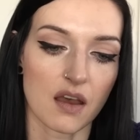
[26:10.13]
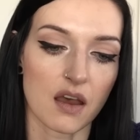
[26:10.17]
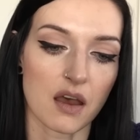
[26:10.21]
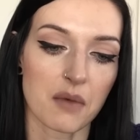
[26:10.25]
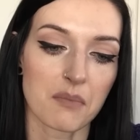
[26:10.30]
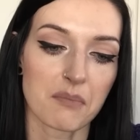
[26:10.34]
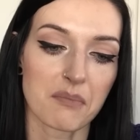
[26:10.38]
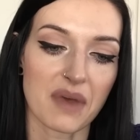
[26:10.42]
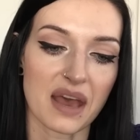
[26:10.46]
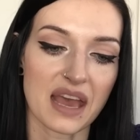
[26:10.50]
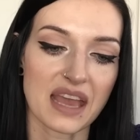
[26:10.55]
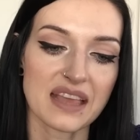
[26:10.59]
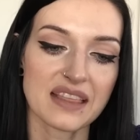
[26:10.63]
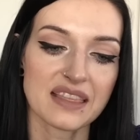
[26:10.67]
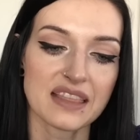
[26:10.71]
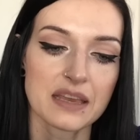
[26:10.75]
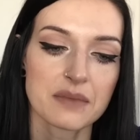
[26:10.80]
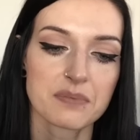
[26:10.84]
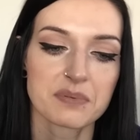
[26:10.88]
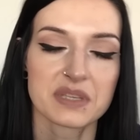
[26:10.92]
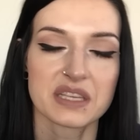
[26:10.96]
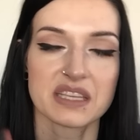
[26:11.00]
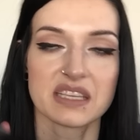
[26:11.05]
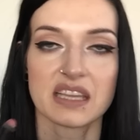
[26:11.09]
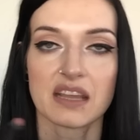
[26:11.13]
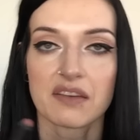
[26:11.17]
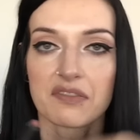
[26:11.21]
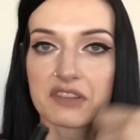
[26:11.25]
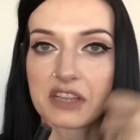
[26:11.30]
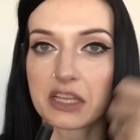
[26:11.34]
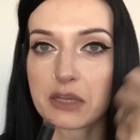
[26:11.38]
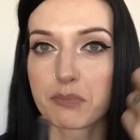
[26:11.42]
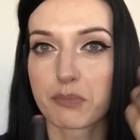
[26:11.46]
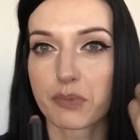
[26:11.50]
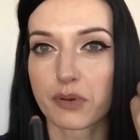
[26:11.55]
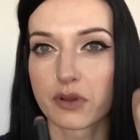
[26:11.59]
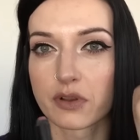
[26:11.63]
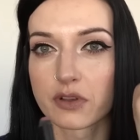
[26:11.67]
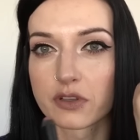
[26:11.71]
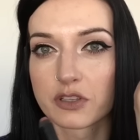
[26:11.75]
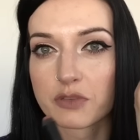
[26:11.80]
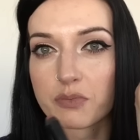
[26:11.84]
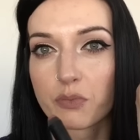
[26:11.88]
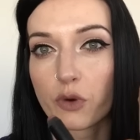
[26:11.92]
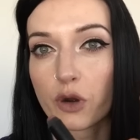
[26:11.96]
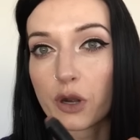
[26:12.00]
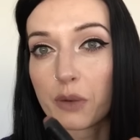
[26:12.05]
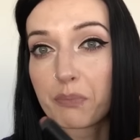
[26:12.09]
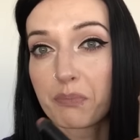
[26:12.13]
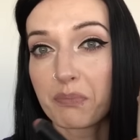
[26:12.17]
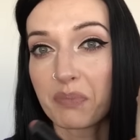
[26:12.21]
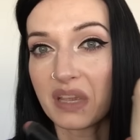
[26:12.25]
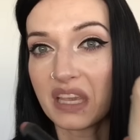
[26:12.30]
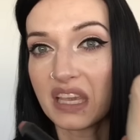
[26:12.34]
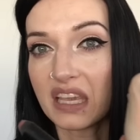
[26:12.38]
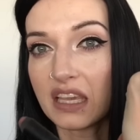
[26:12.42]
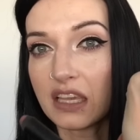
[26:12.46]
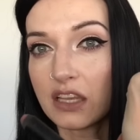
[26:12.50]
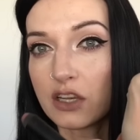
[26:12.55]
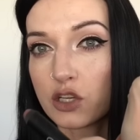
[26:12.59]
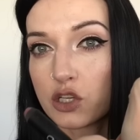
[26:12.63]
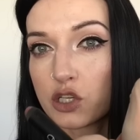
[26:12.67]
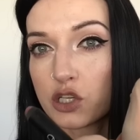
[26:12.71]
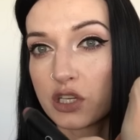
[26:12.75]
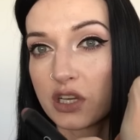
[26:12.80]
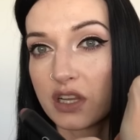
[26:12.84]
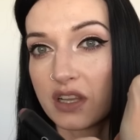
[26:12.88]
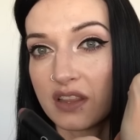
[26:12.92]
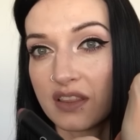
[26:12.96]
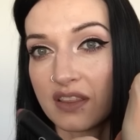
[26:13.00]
On my lips, it definitely pulls more peach